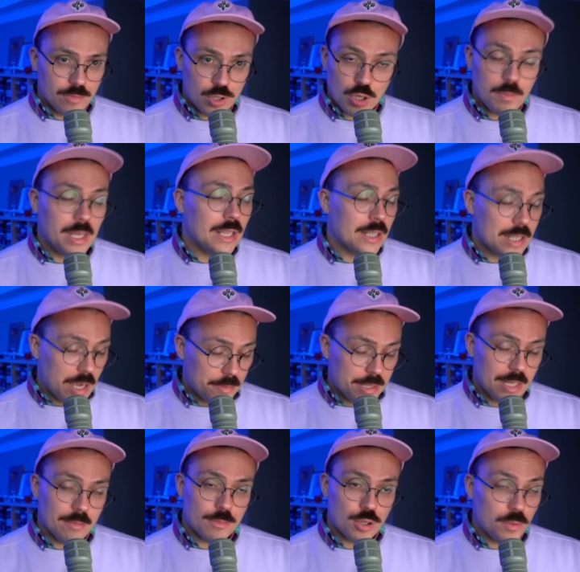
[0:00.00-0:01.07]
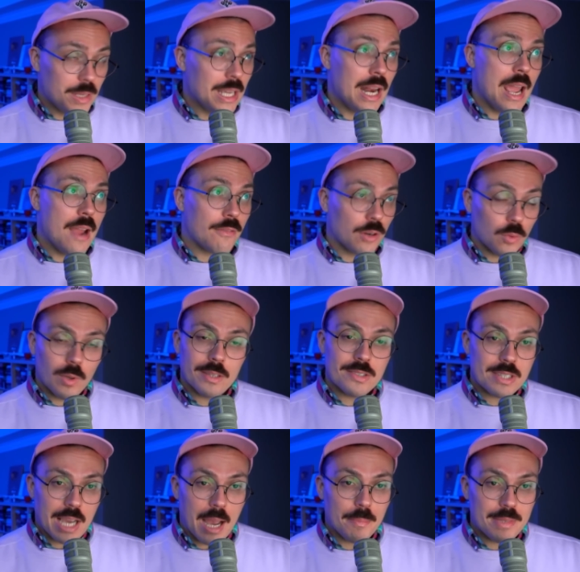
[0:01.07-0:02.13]
Should be in the top ten. Should be in
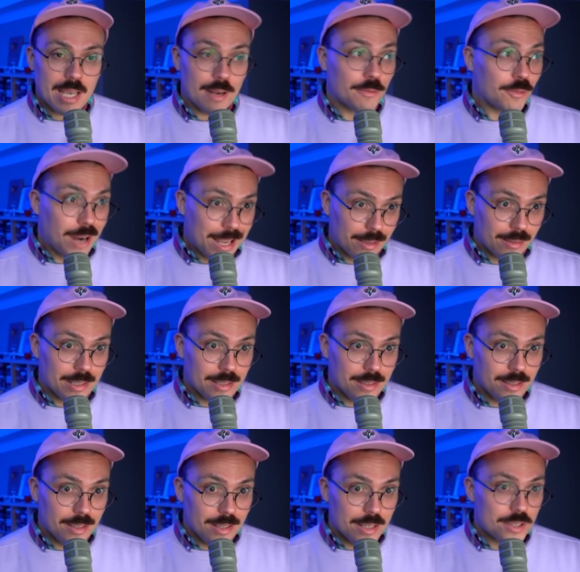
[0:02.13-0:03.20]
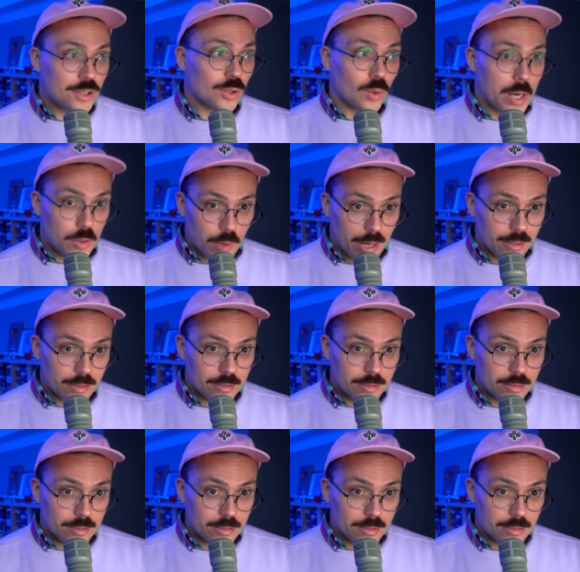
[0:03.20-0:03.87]
everyone's top ten, frankly. This is a great record.